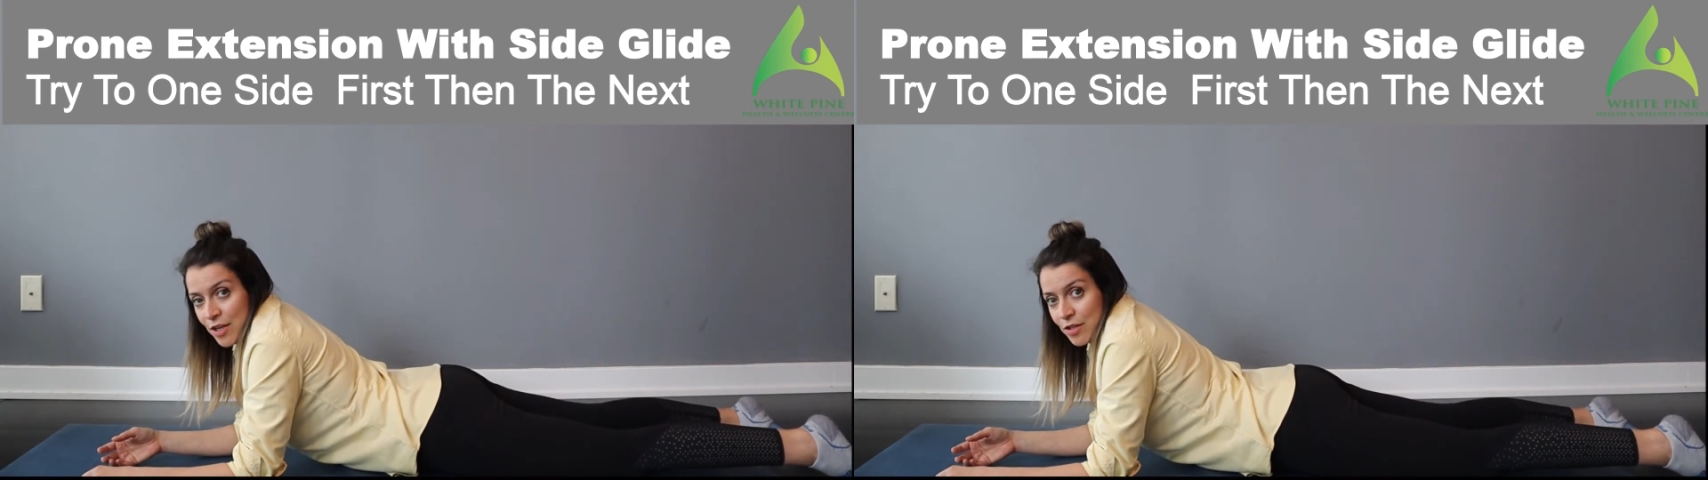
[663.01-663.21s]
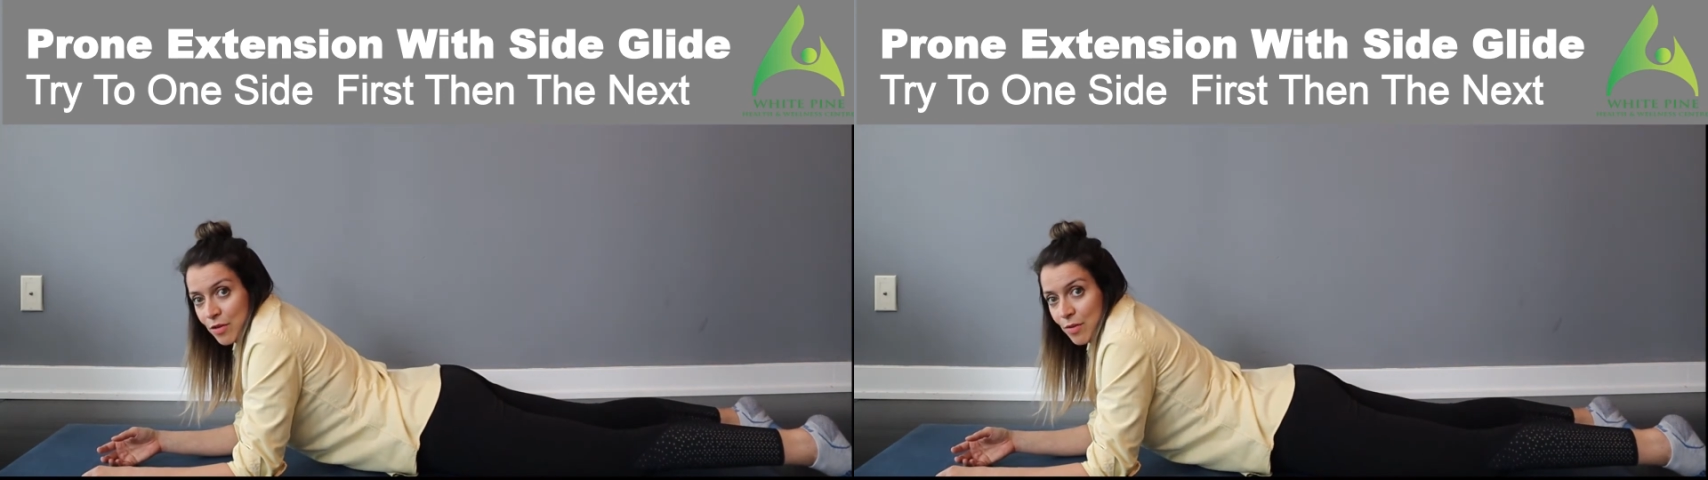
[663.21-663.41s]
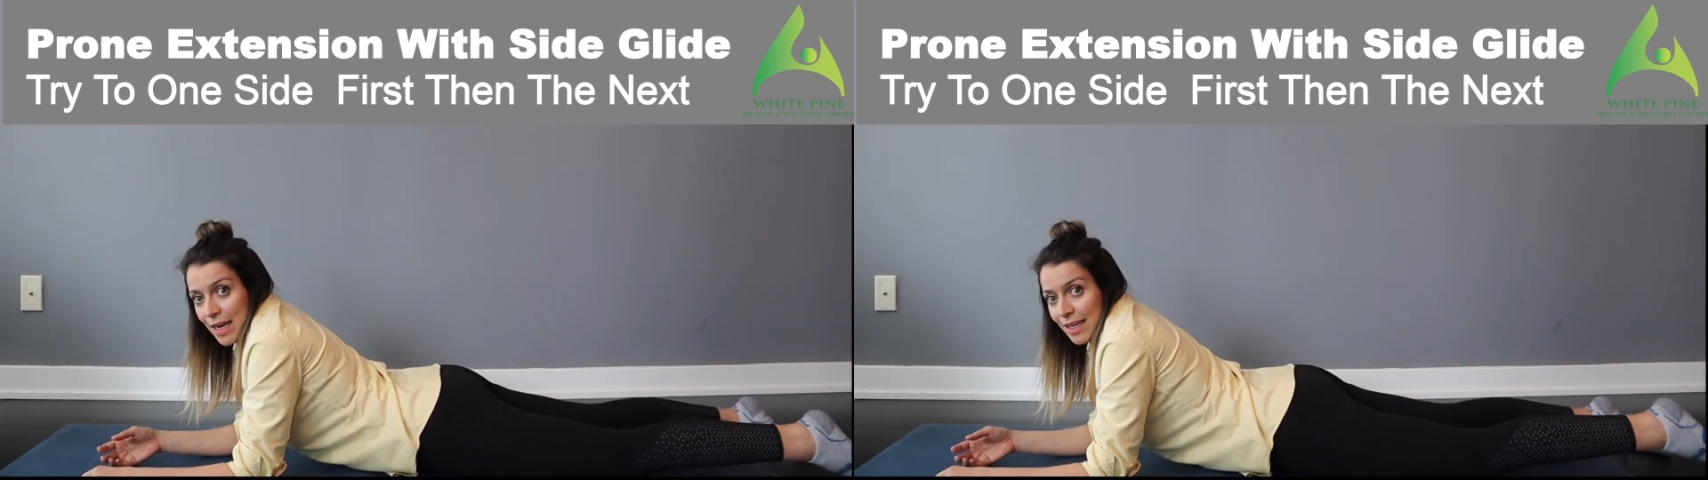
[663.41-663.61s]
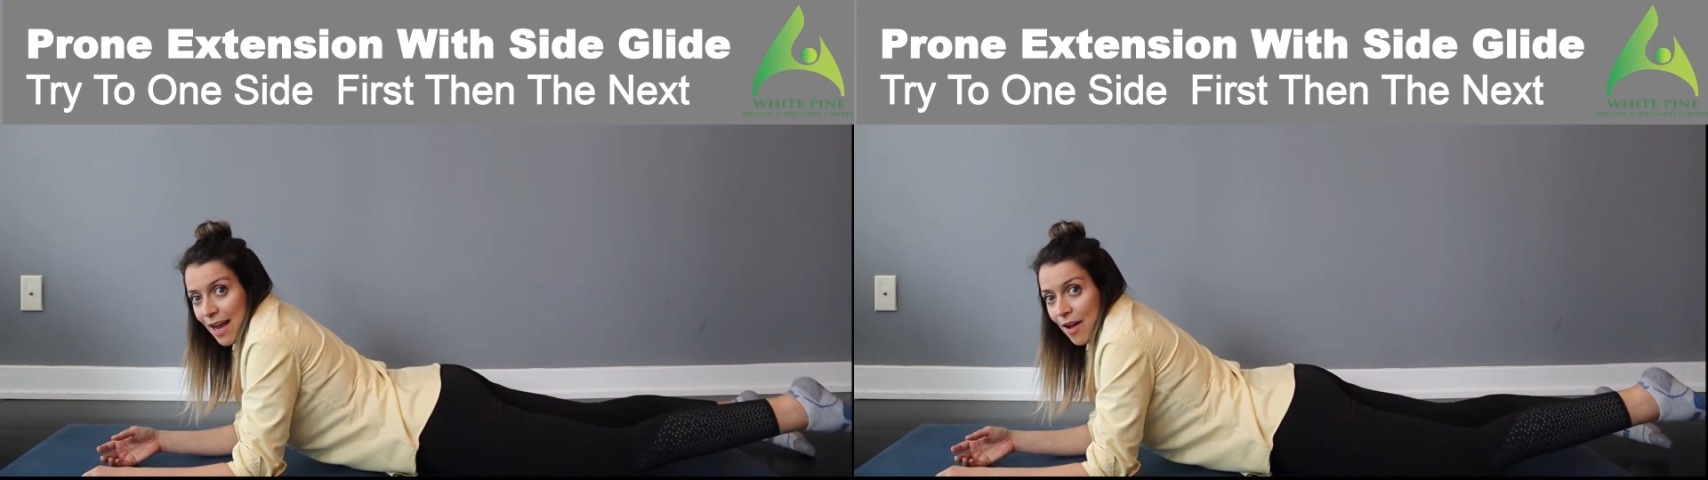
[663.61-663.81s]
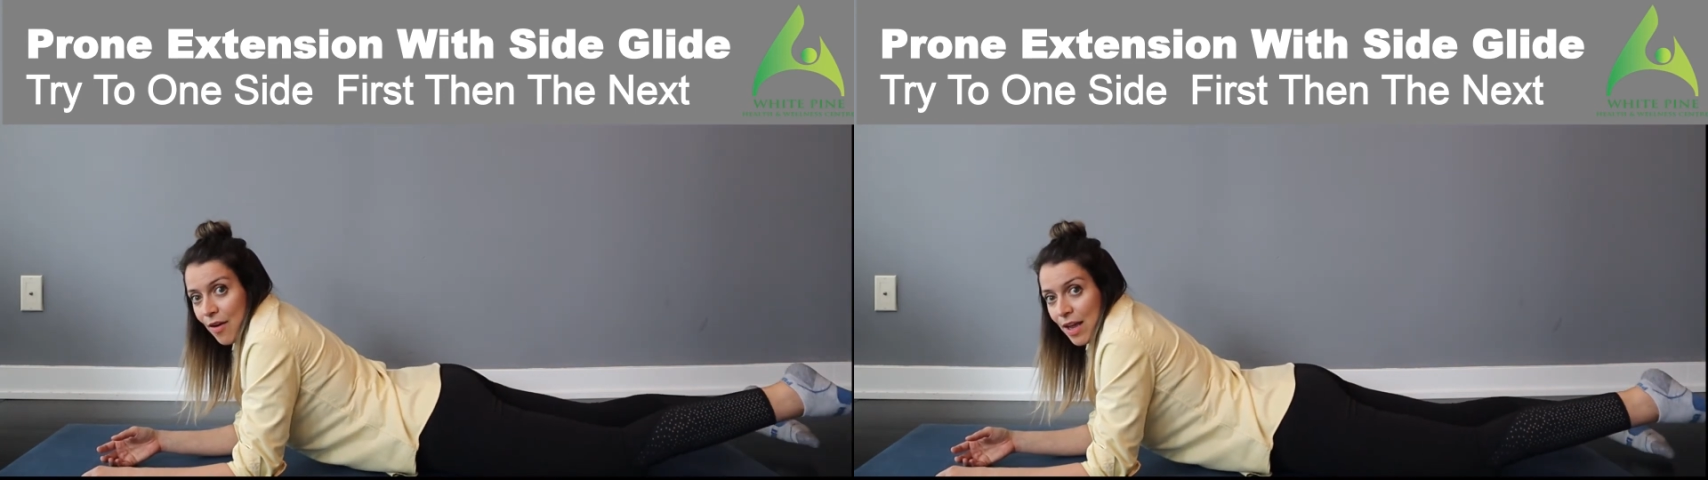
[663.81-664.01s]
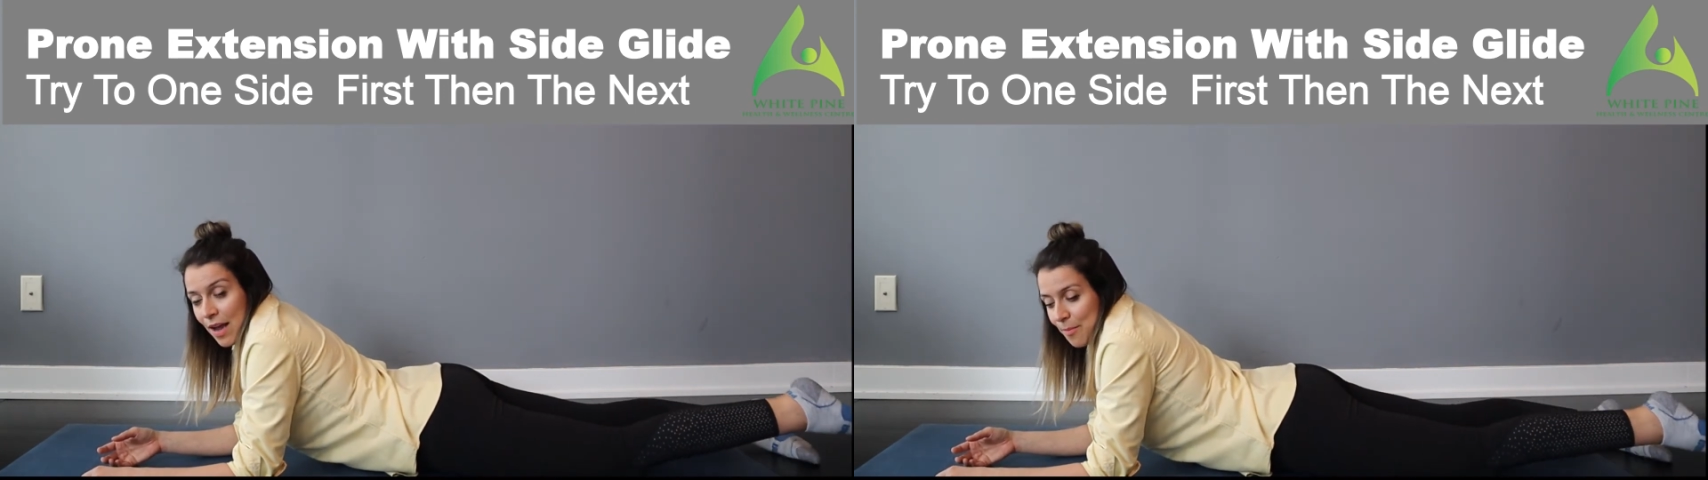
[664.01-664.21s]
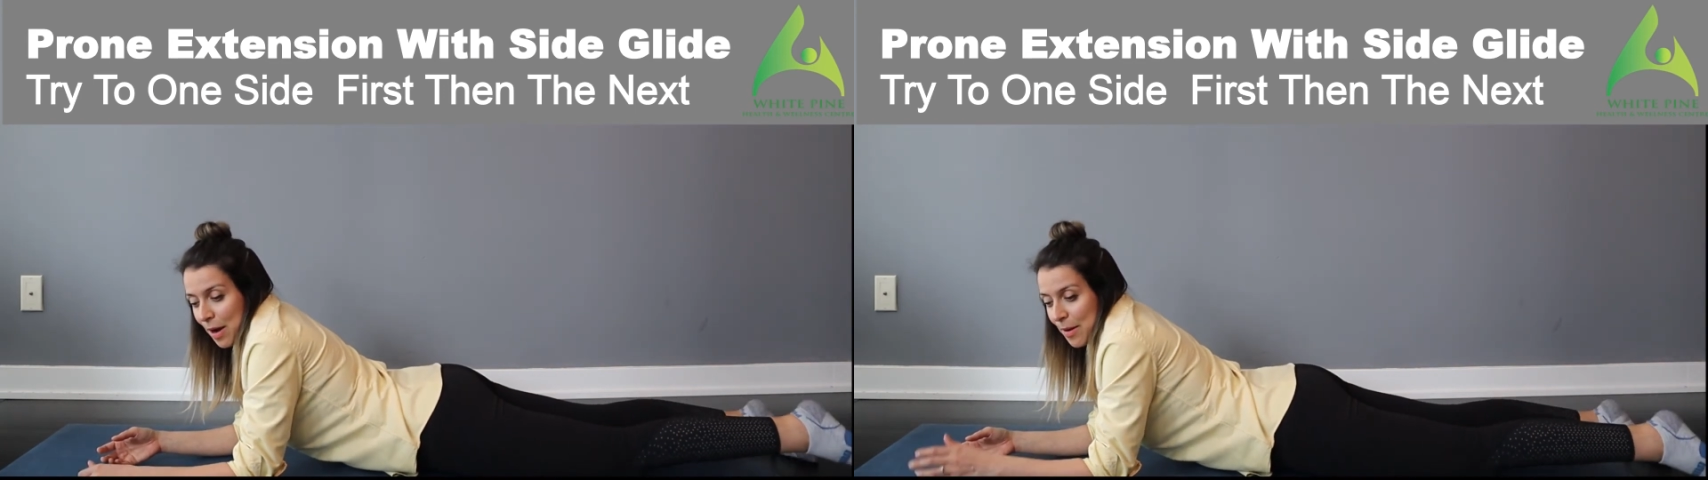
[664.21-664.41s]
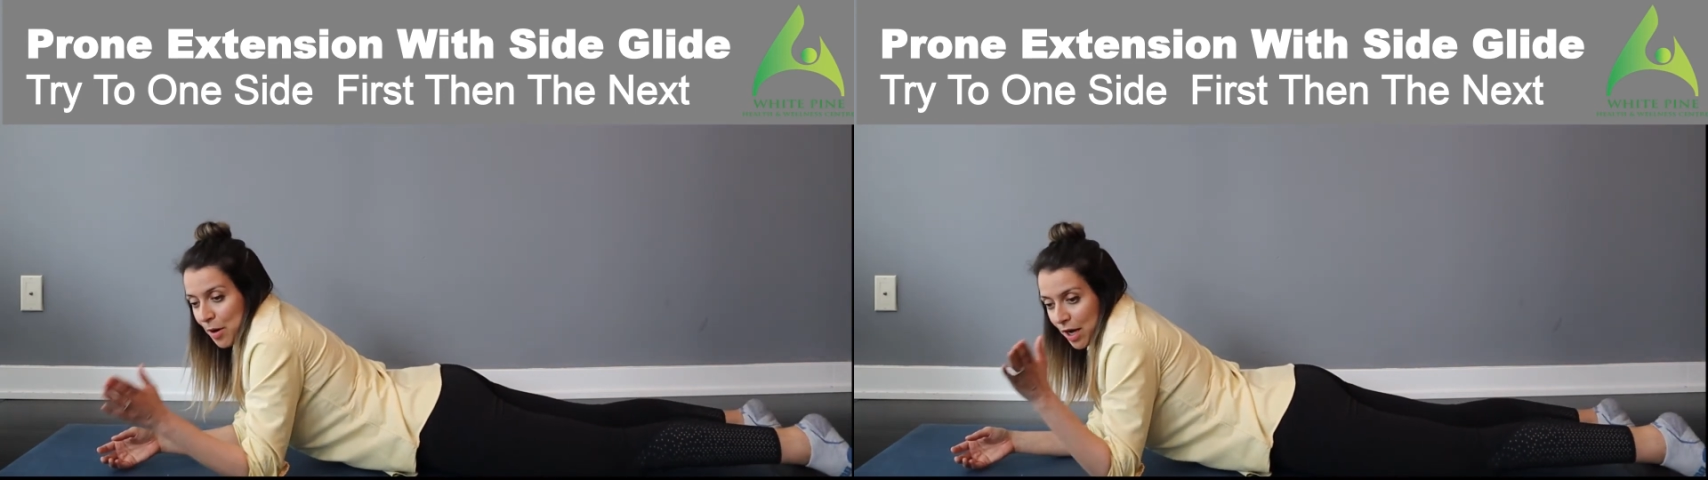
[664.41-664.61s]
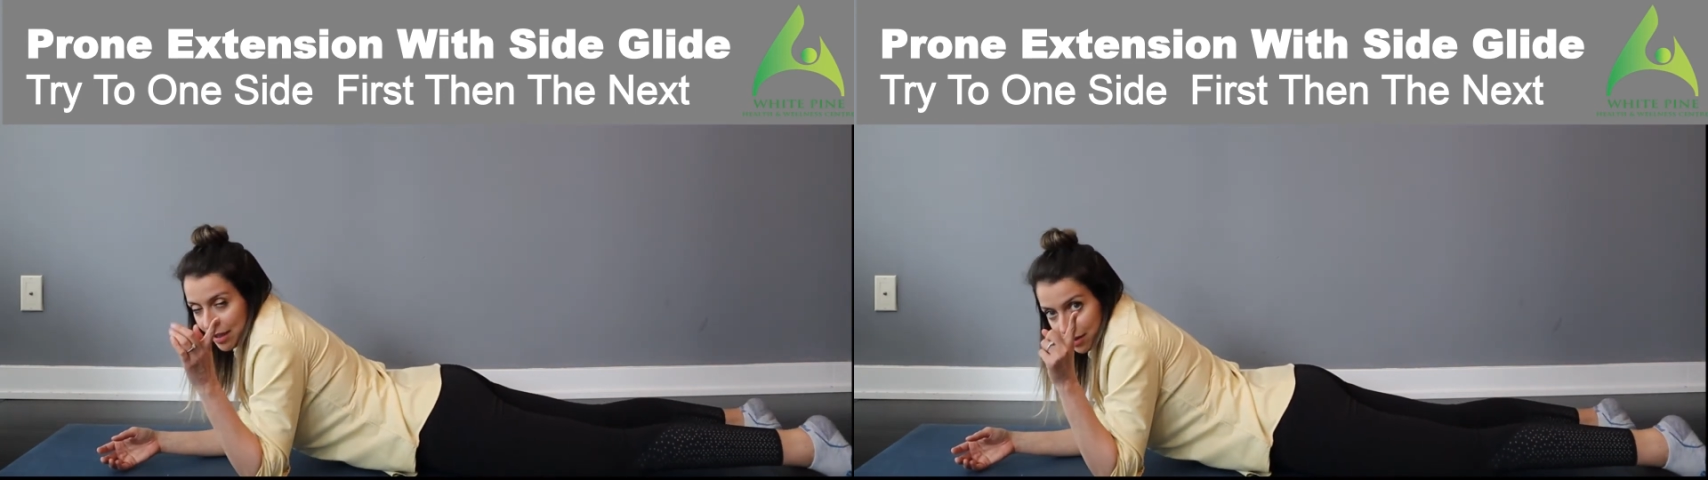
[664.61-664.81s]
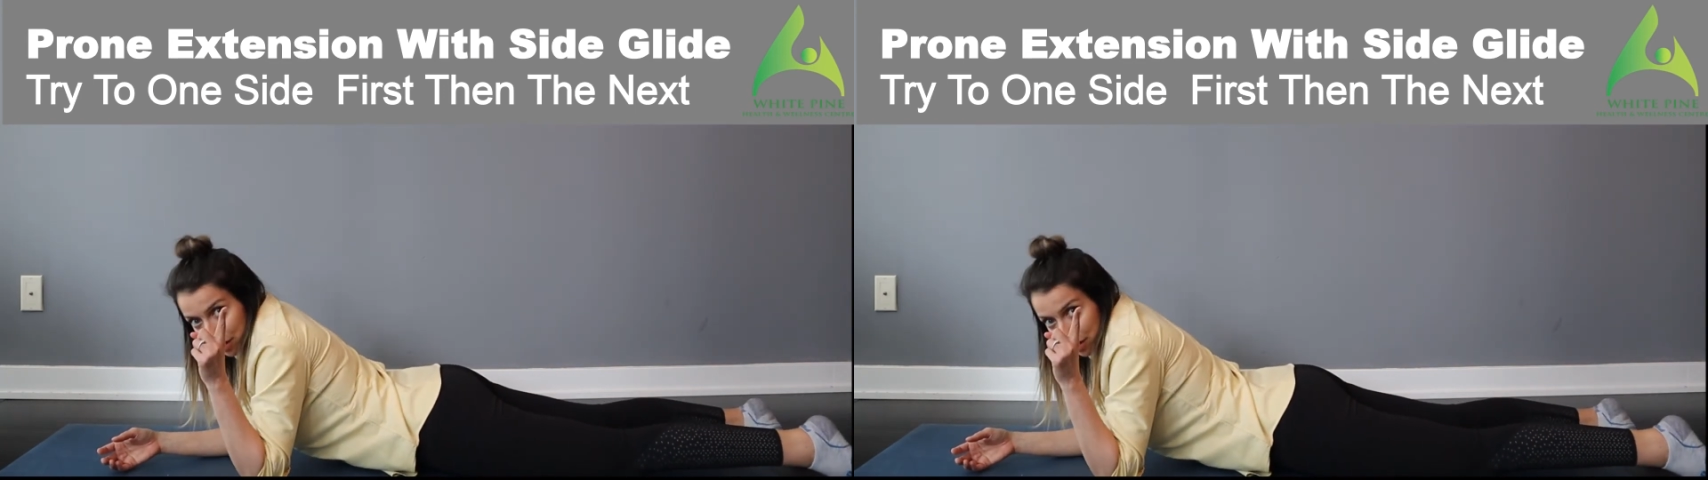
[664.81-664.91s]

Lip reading: So right now, my body